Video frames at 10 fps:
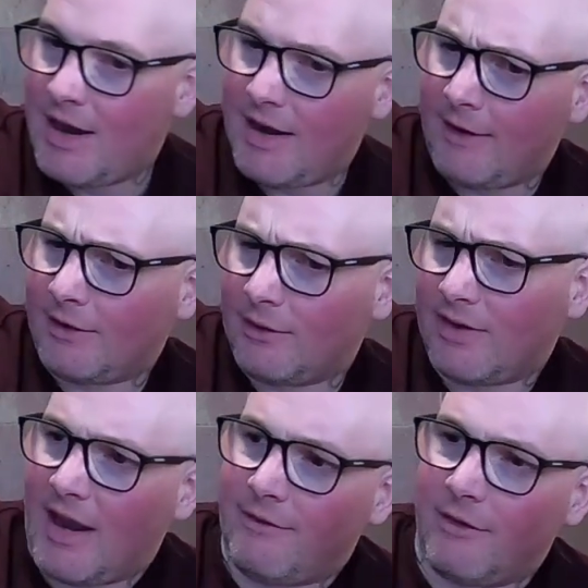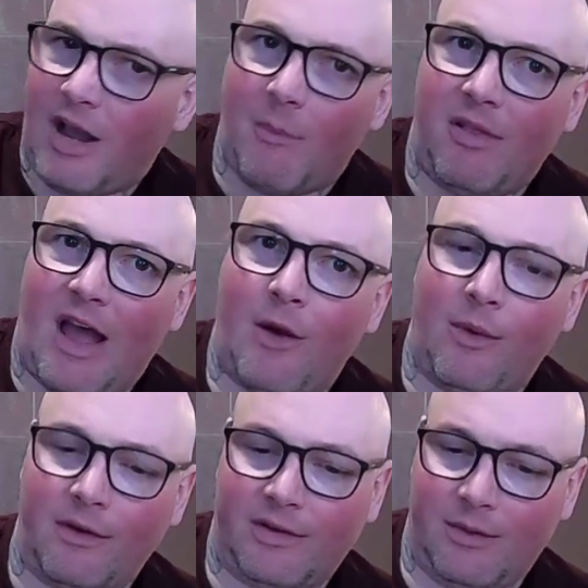And I was outside for a couple
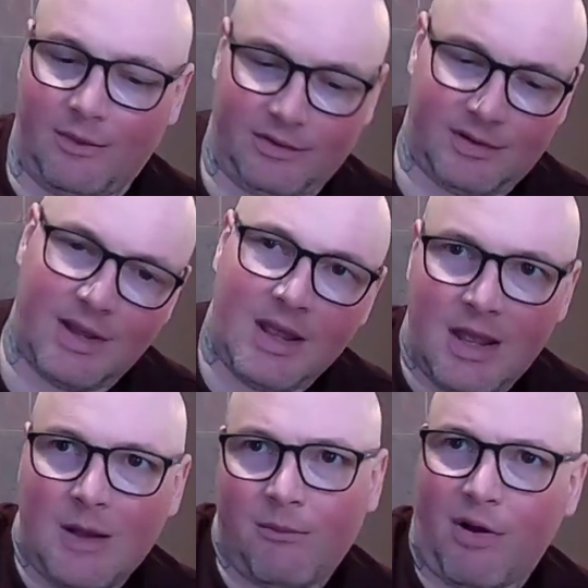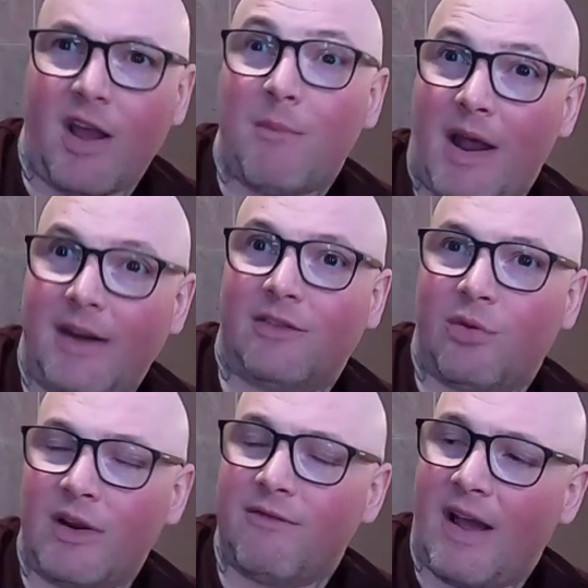hours, and it was probably
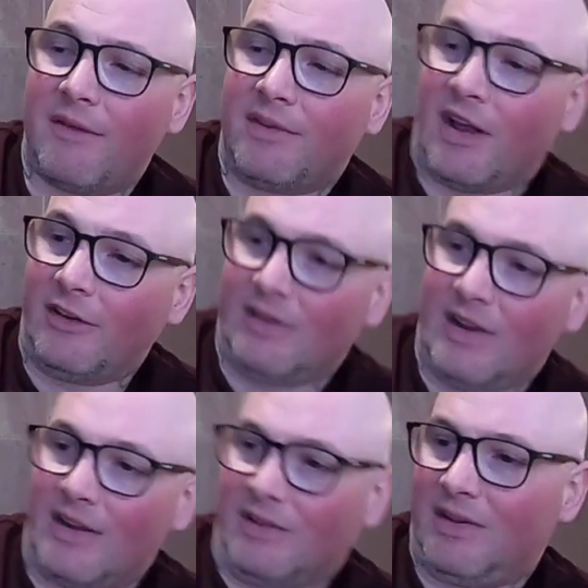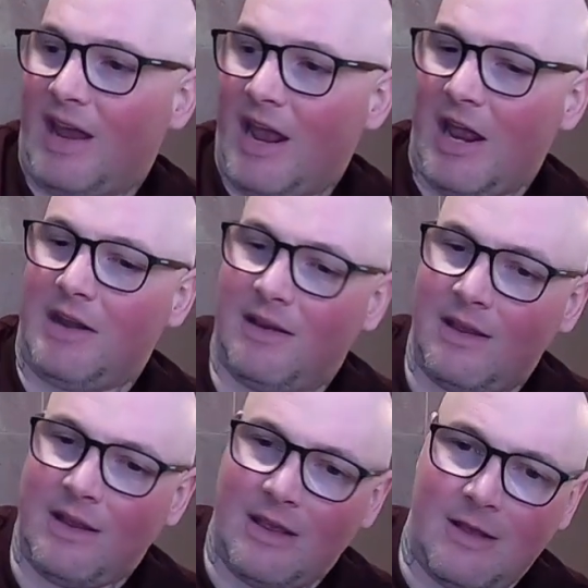-25 Celsius, and
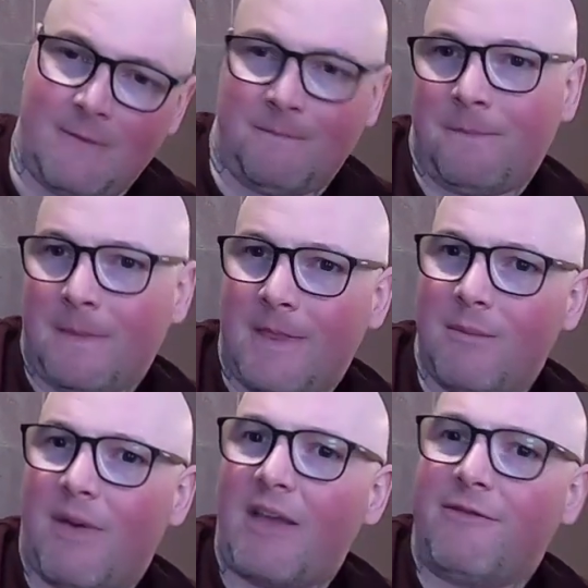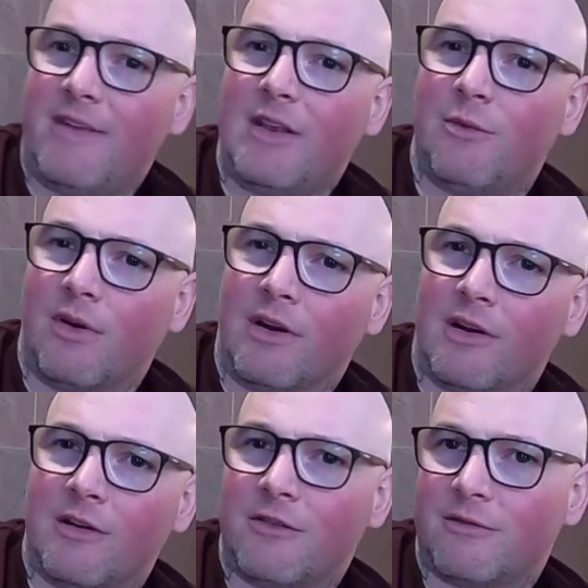my feet
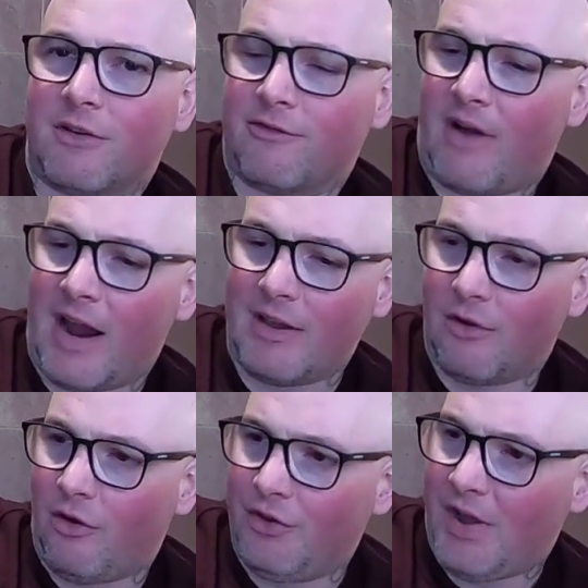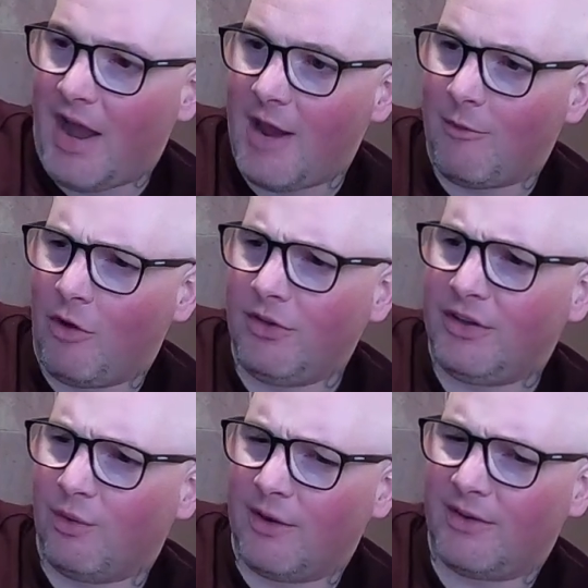were fine the whole time.
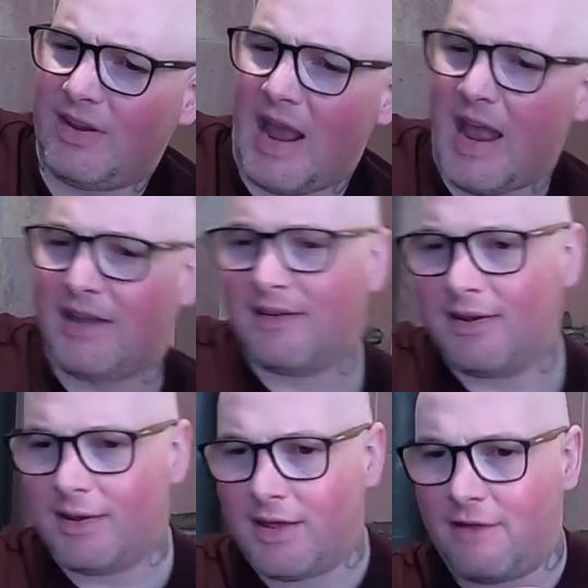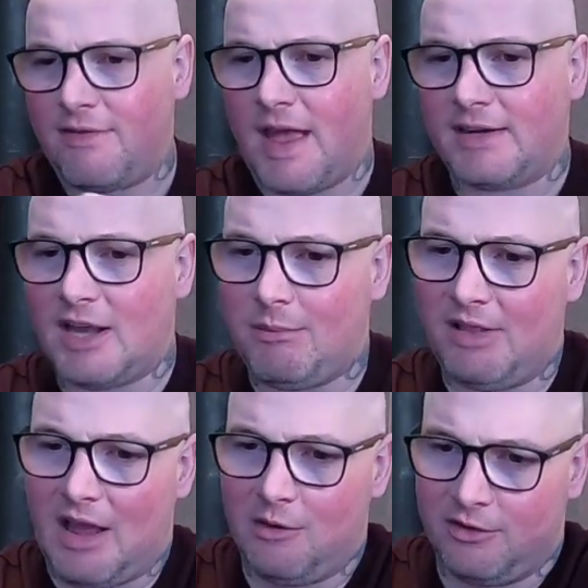Only towards the end of that
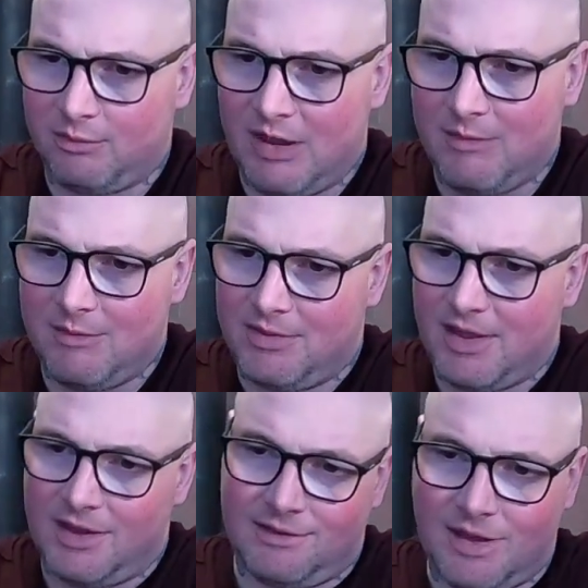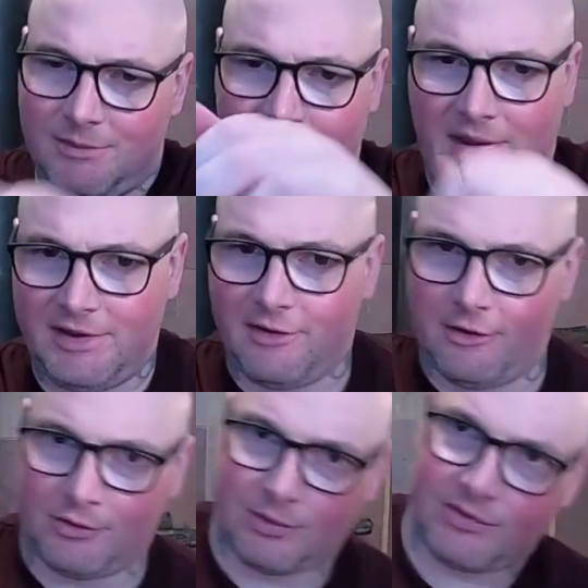couple hours, maybe the tips of my
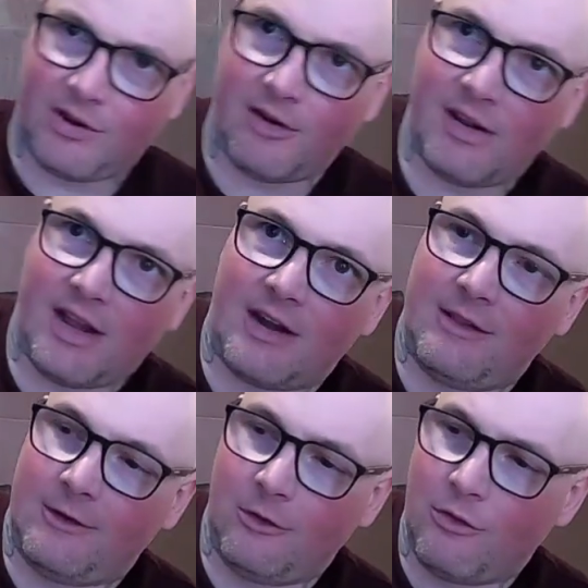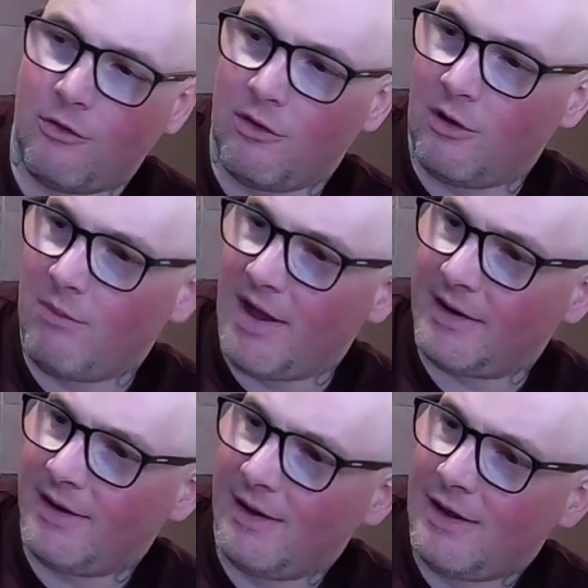toes were starting to get a little cool,
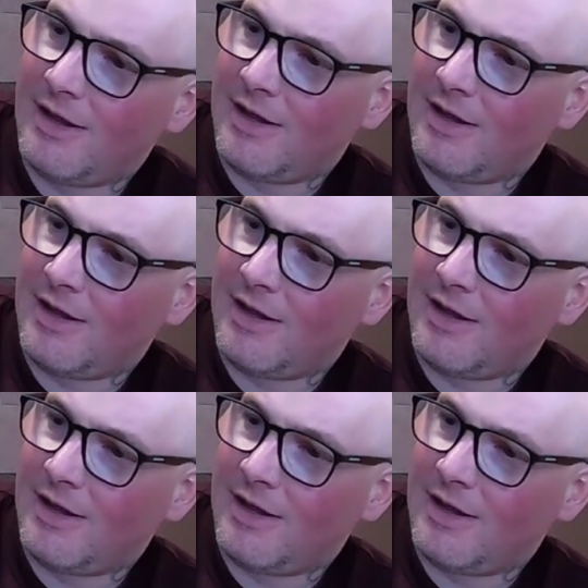but